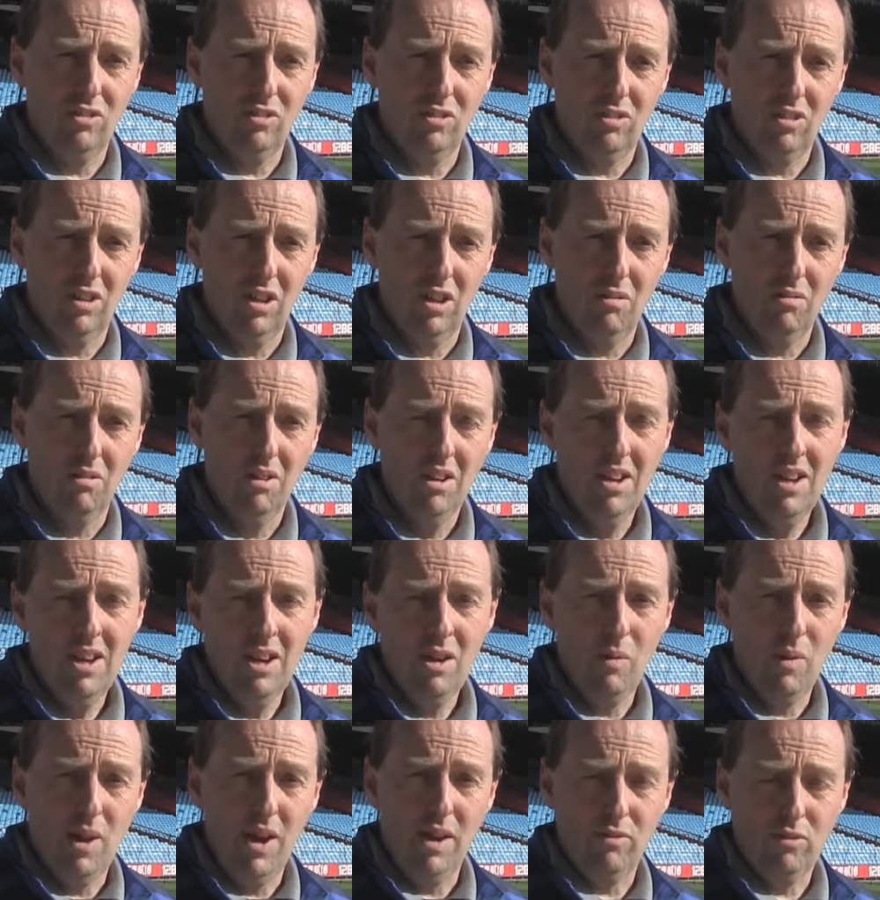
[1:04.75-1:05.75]
So
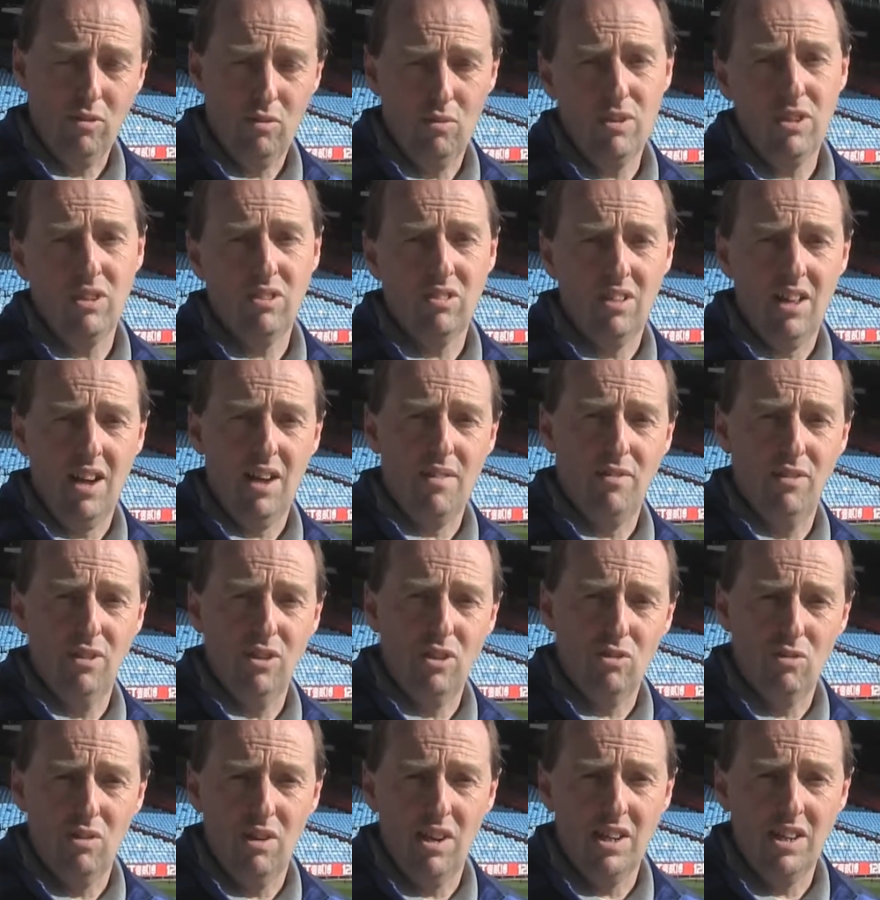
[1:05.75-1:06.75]
we have 3 staff at
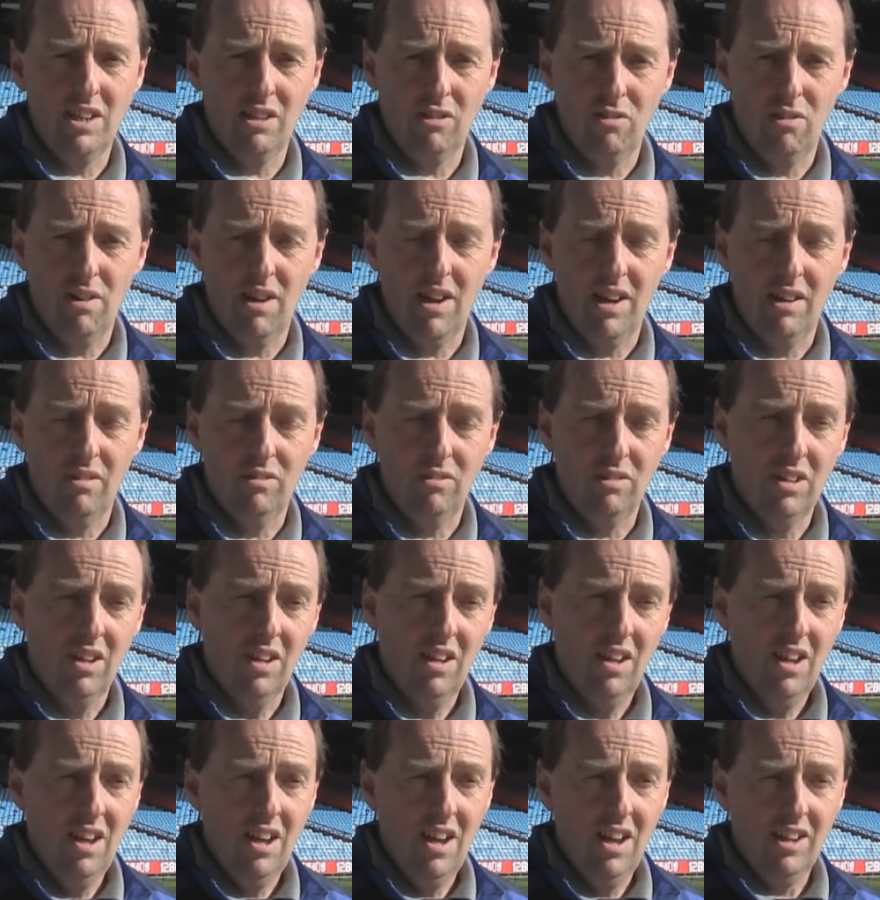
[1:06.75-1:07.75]
the training ground:
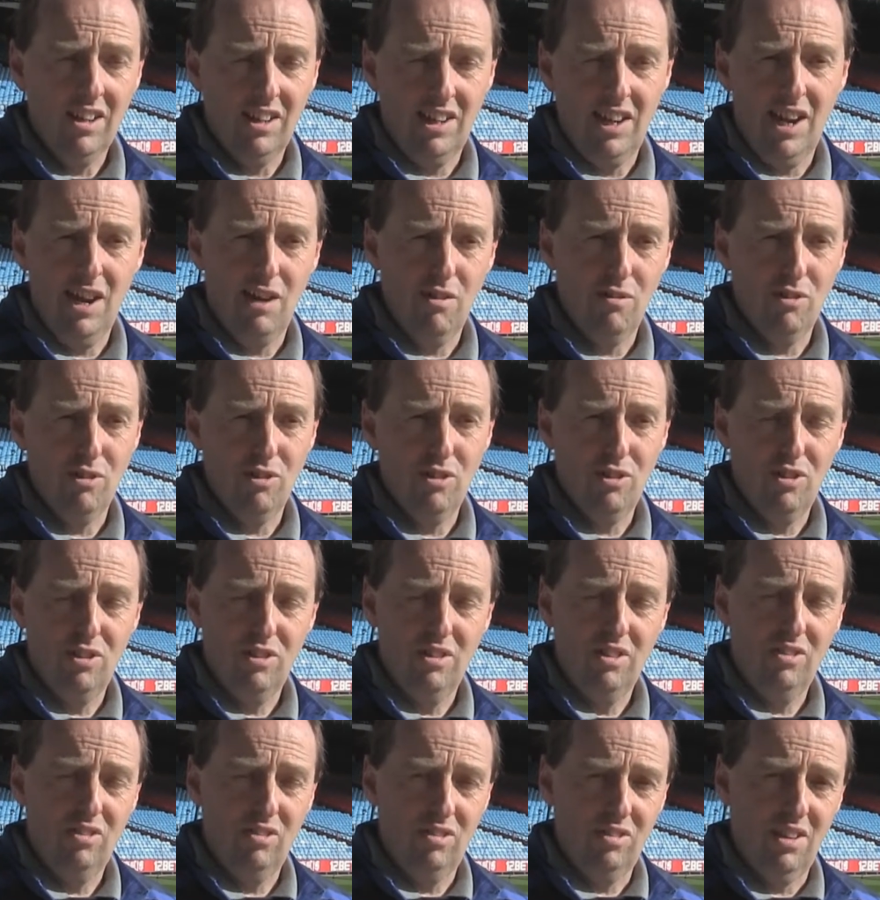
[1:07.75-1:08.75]
Gareth,
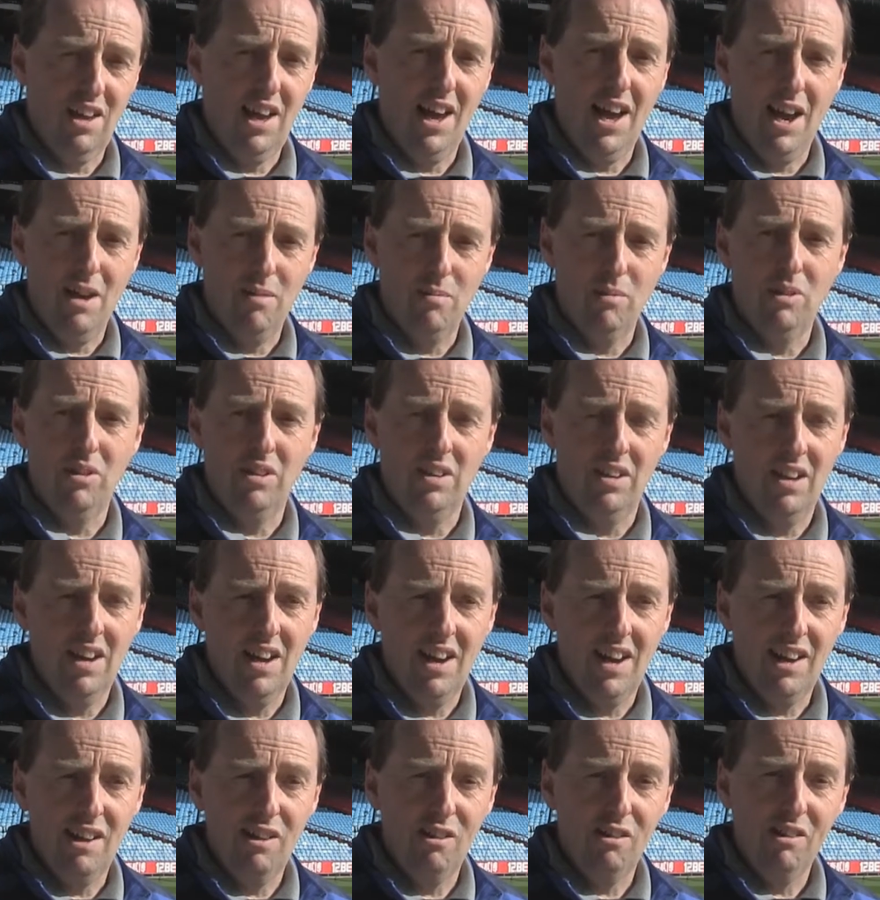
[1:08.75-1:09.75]
Sam, and
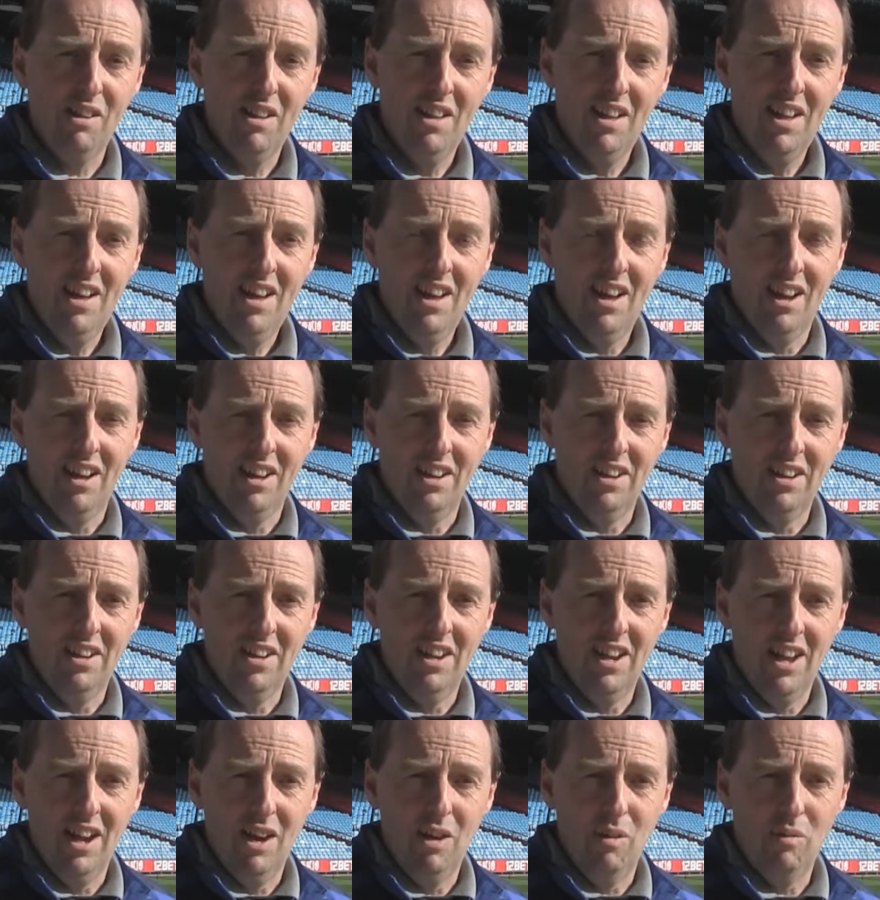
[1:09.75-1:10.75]
Niall,
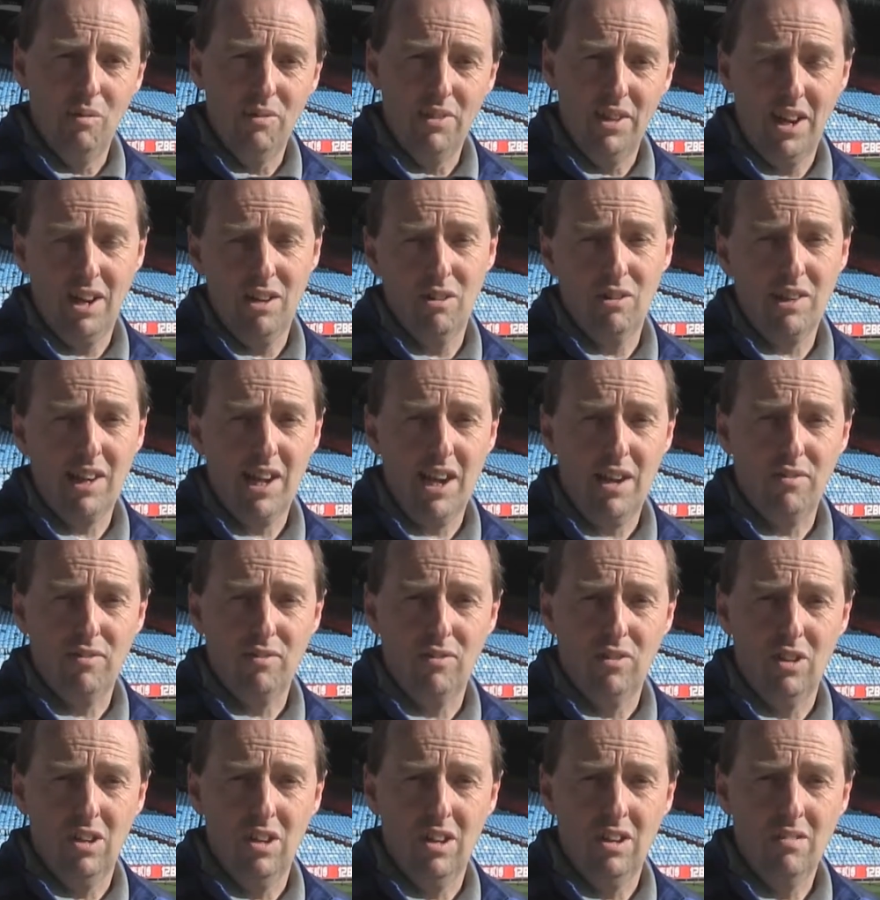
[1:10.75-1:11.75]
and they look
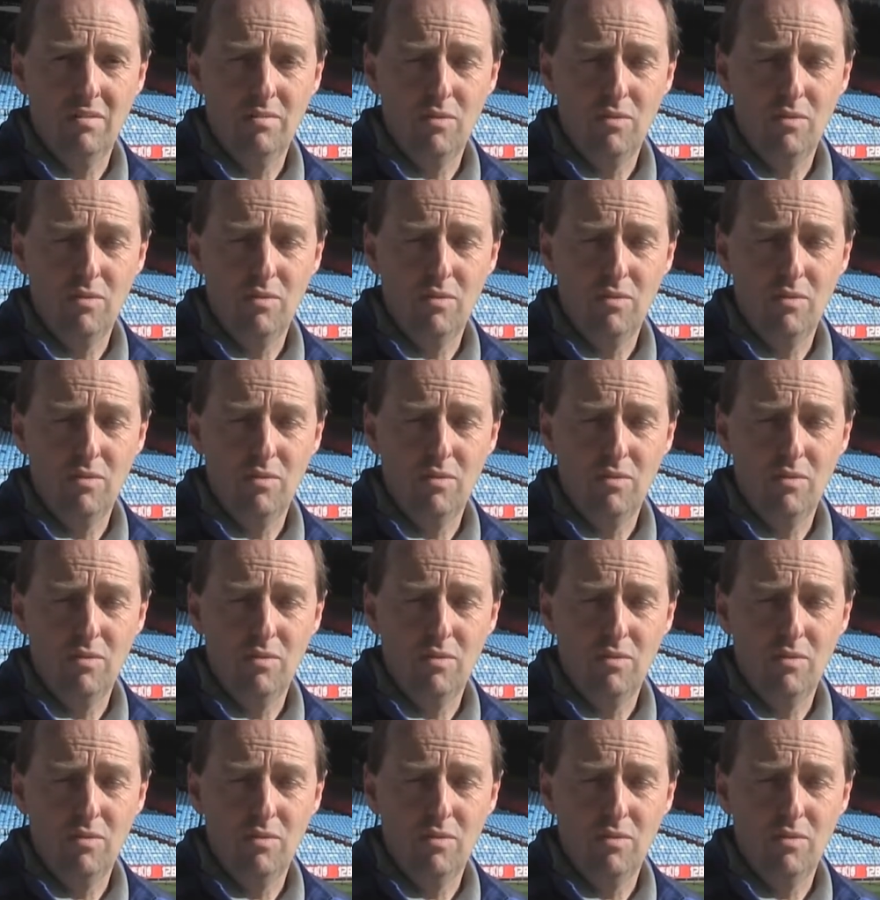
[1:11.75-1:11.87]
after